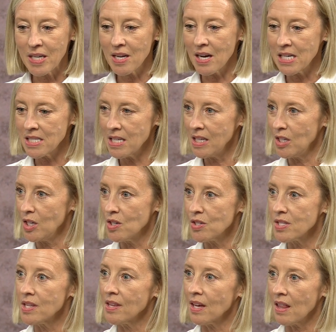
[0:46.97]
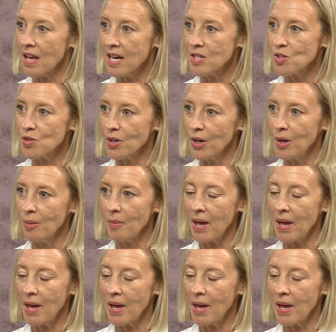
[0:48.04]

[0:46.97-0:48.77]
19 years in the classroom.